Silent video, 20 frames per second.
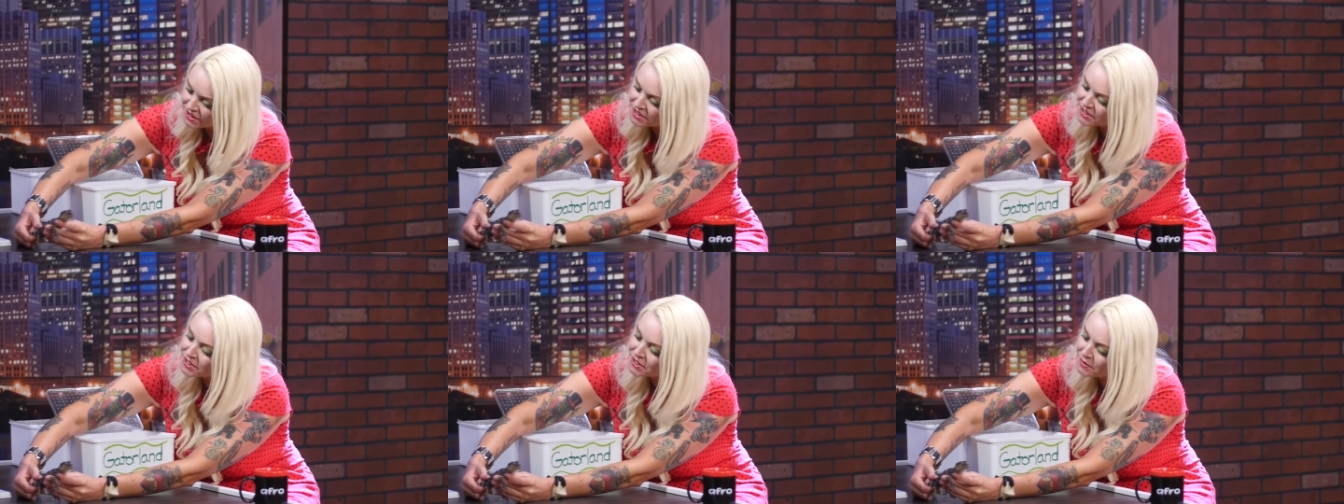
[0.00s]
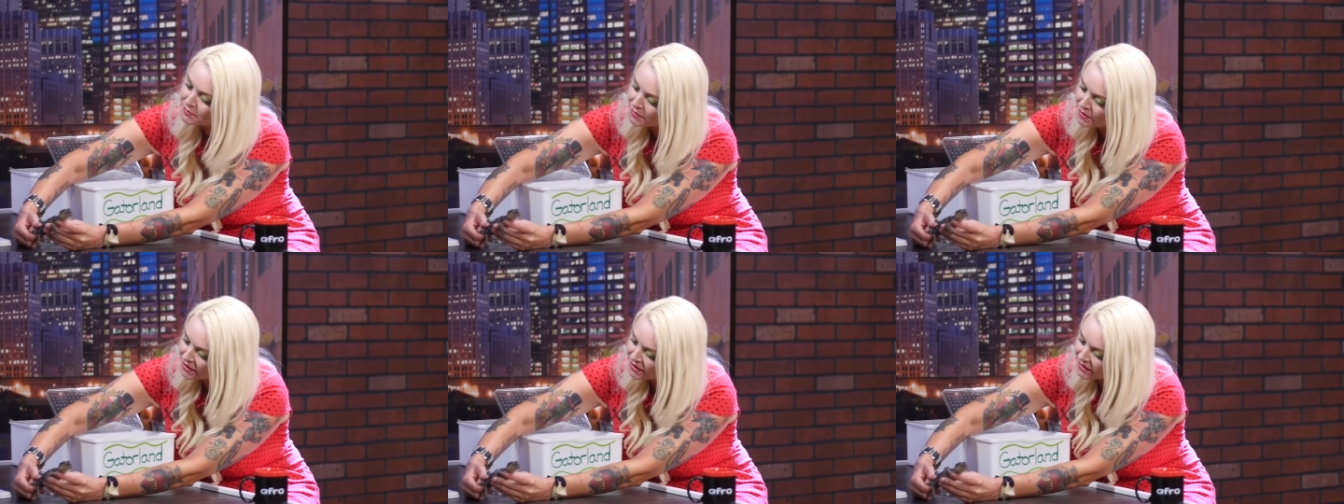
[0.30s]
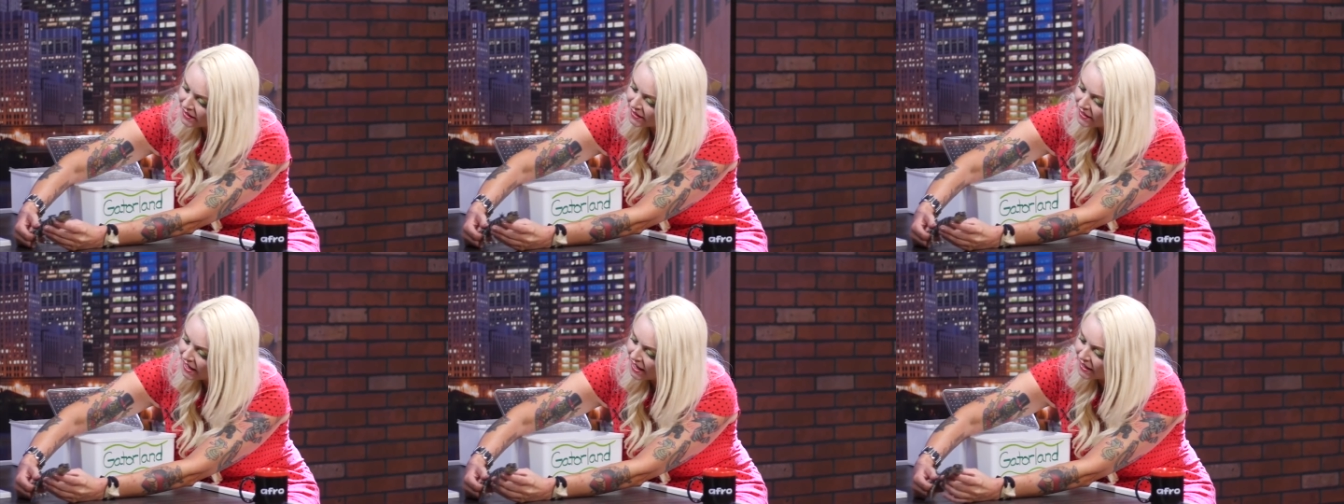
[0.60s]
She's that, an
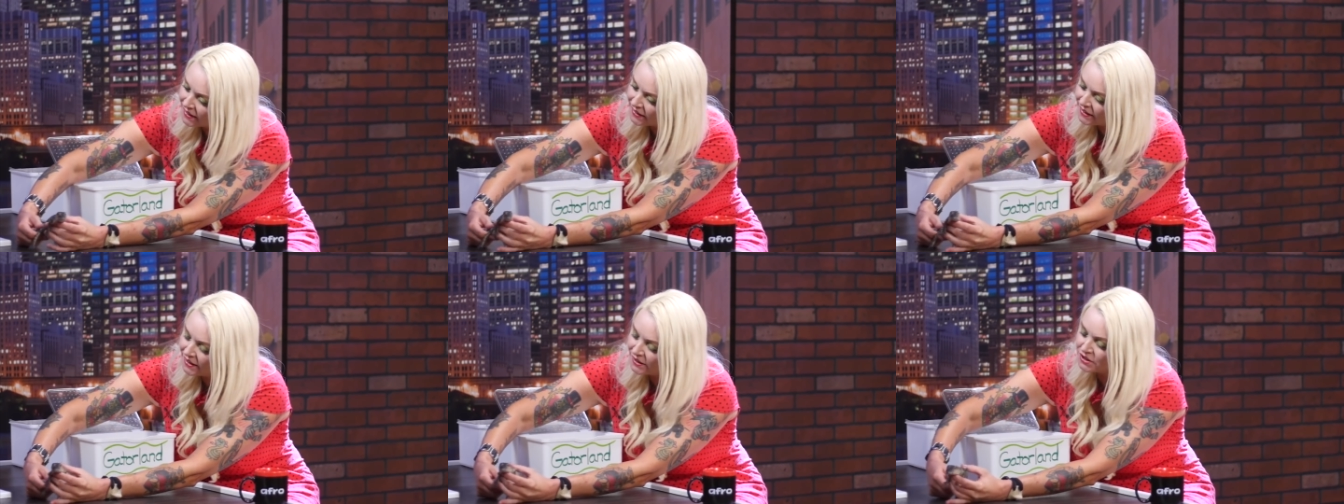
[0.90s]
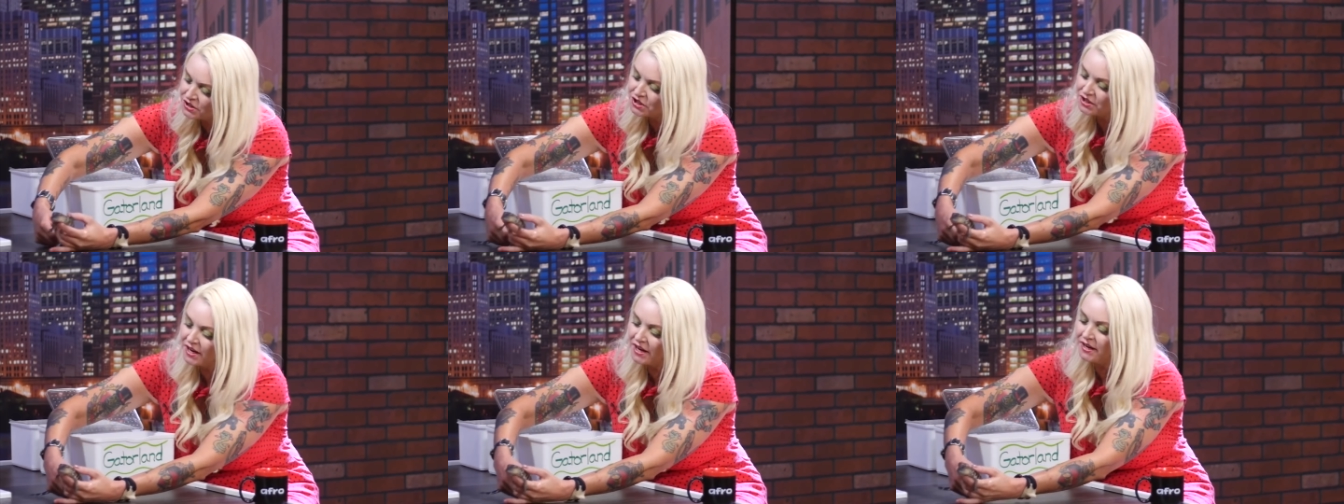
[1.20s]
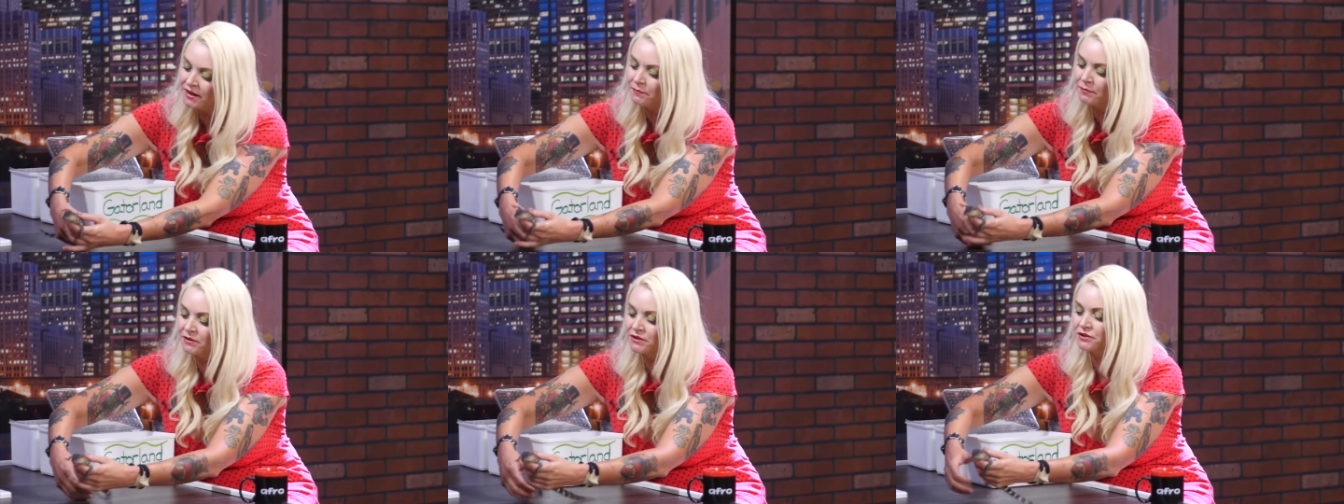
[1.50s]
American alligator. She
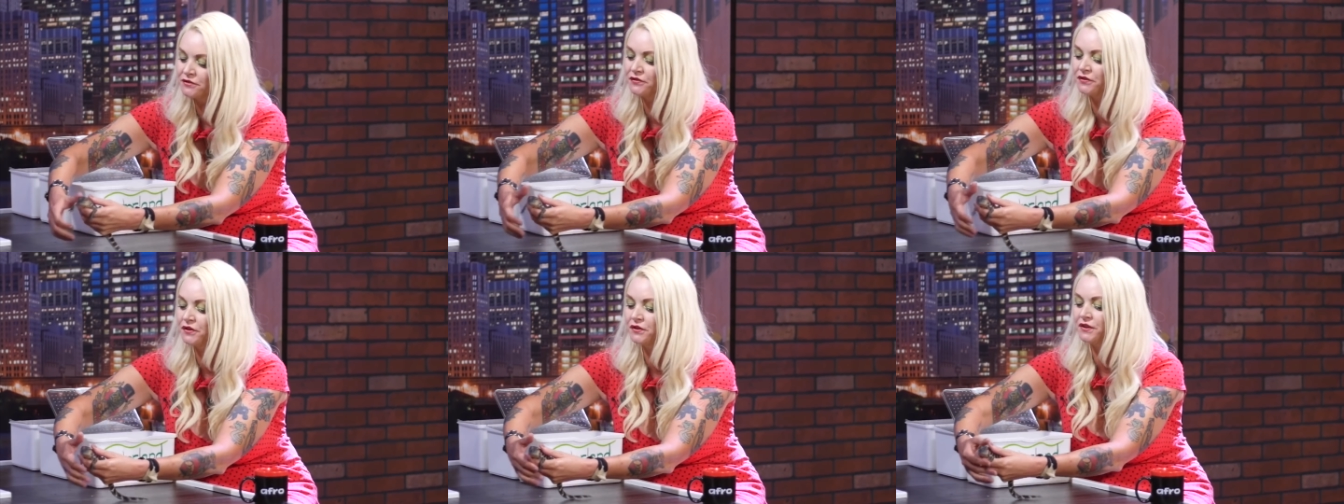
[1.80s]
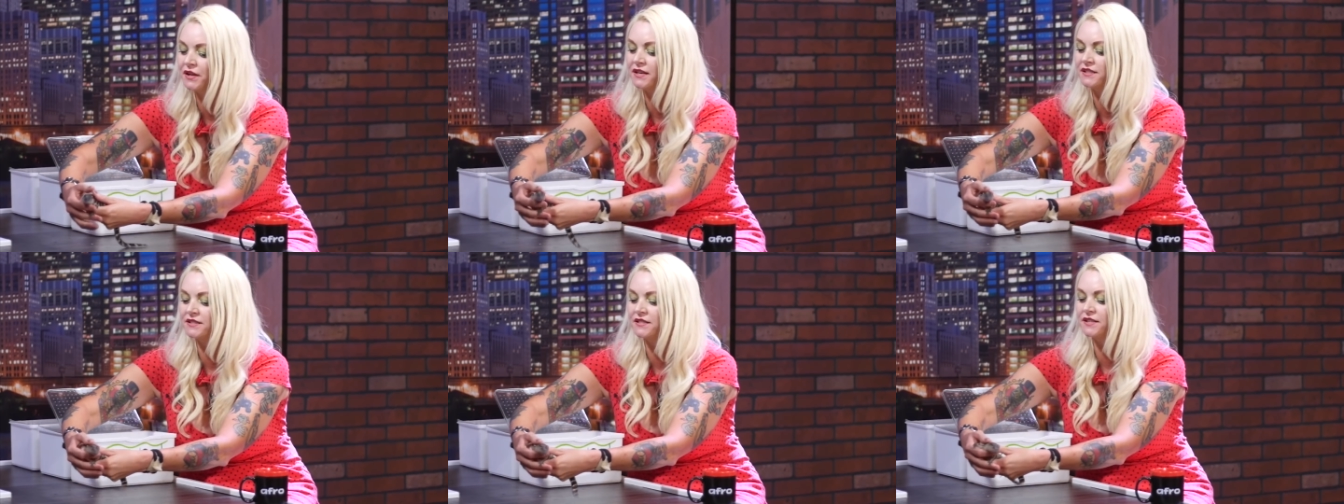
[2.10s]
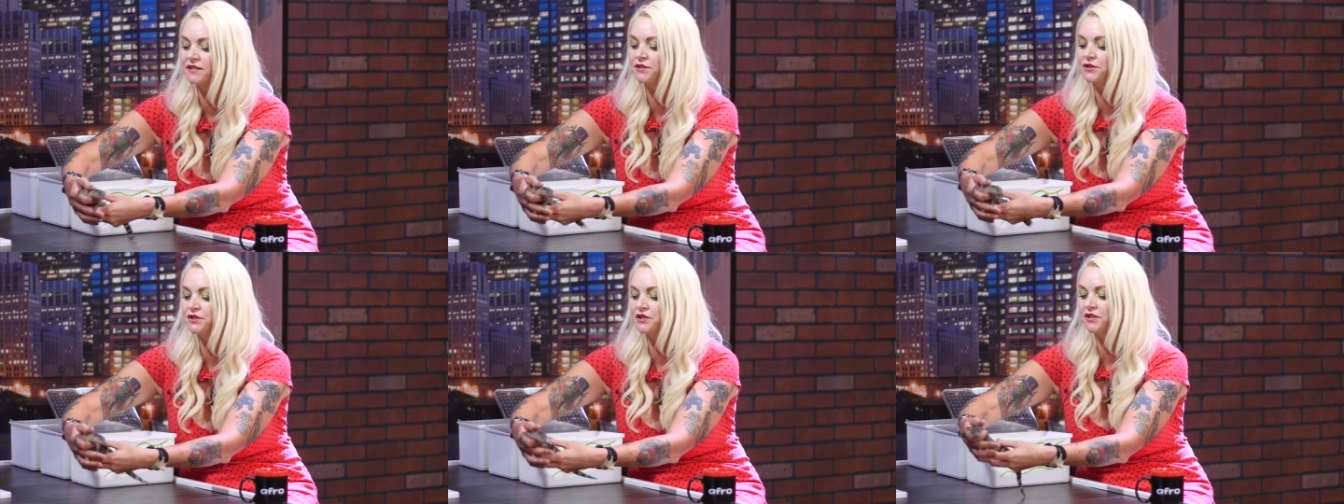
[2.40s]
ate a bunch of food last
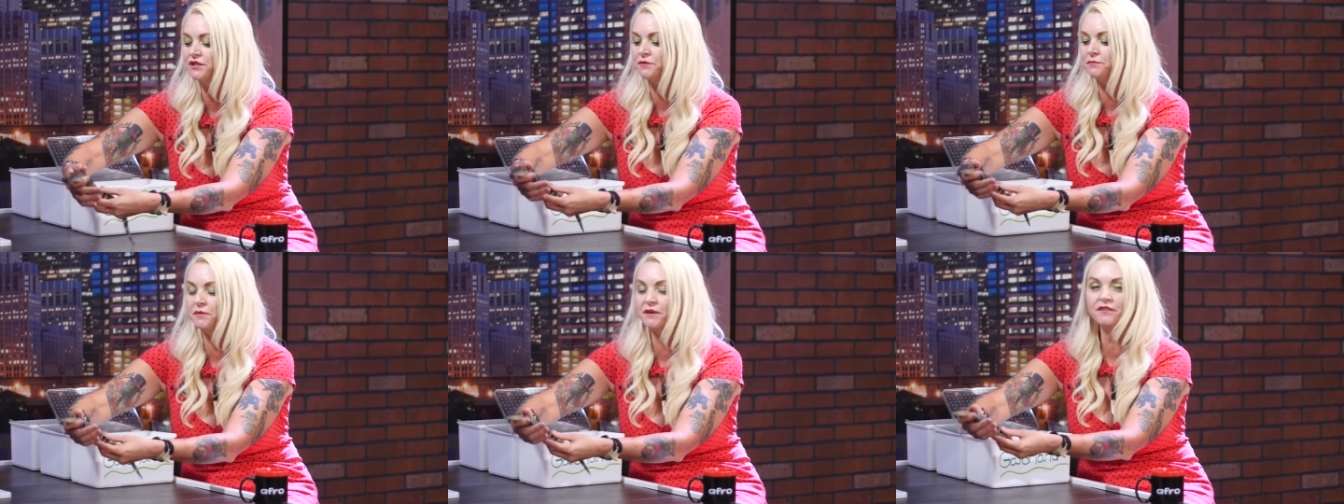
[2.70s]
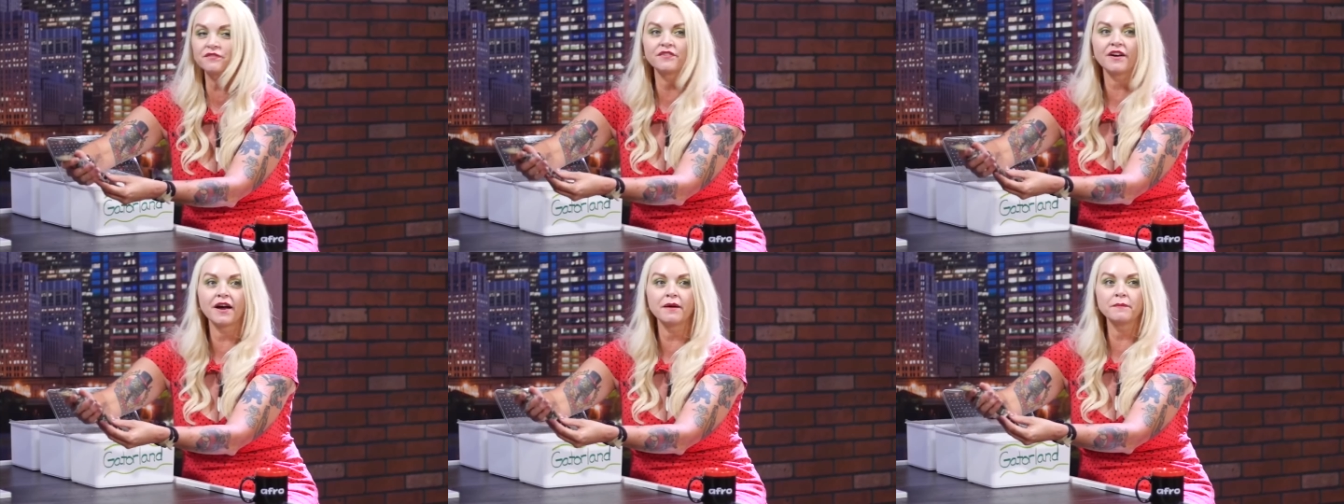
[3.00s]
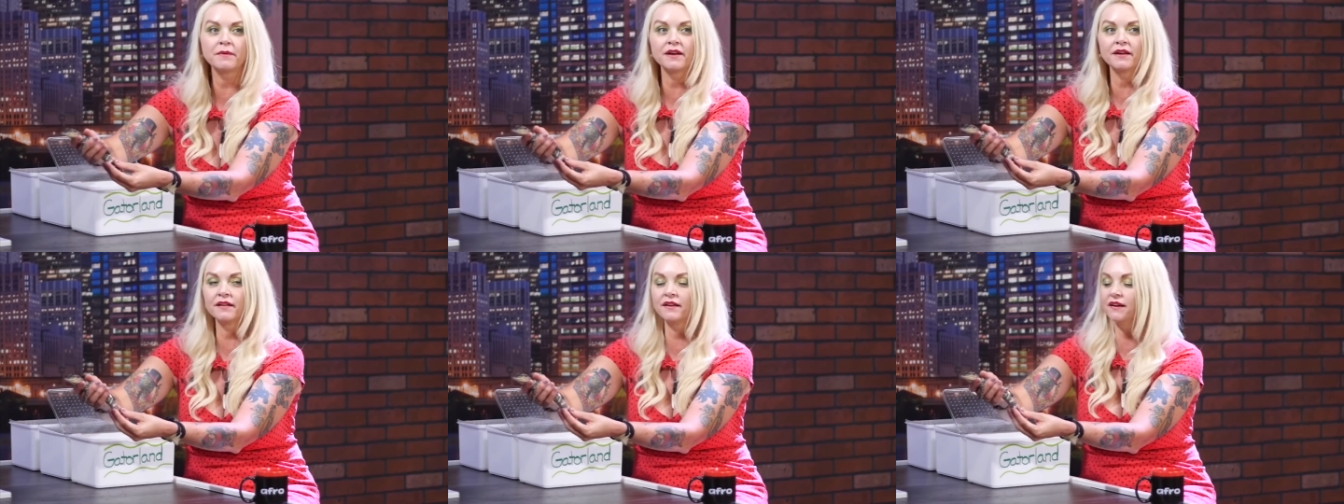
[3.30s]
night, so she has a big
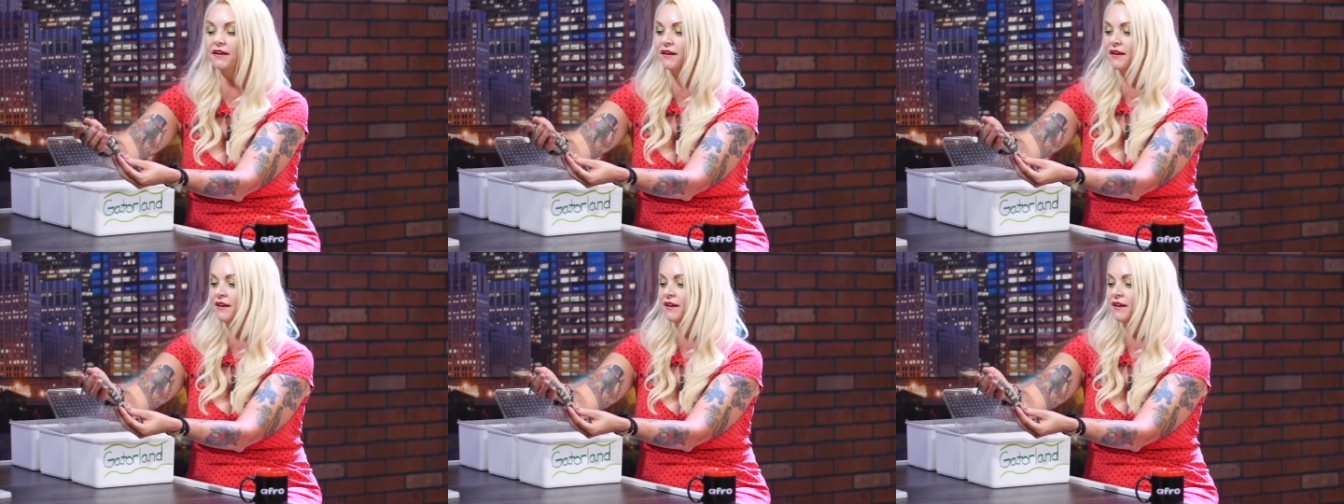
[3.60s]
fat belly.